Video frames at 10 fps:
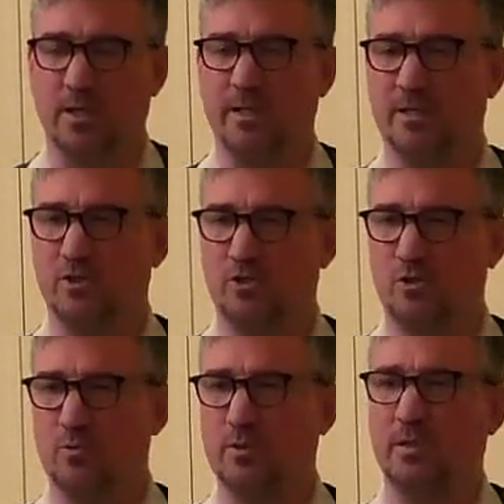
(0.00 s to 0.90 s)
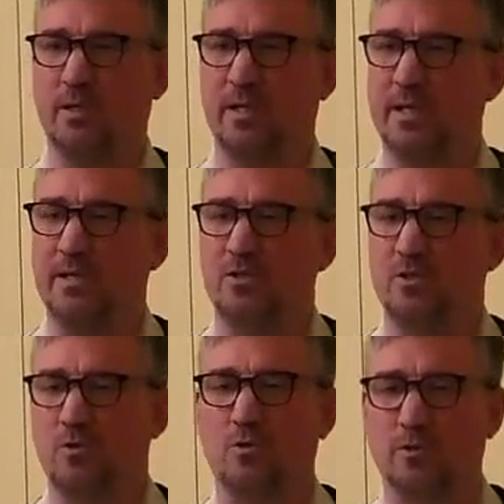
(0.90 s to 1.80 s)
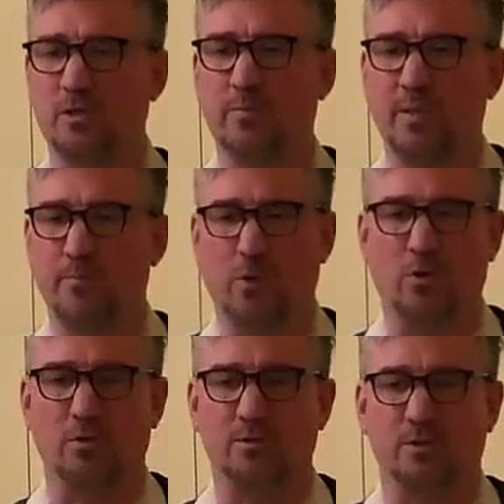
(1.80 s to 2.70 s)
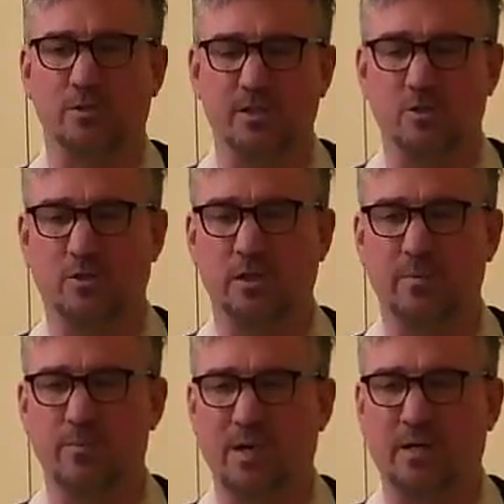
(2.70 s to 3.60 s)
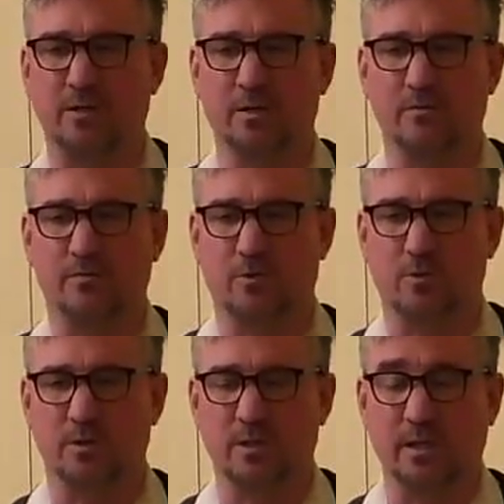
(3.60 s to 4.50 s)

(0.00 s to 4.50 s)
He's showing that he's not going to be bought. He's not going to be bargained for.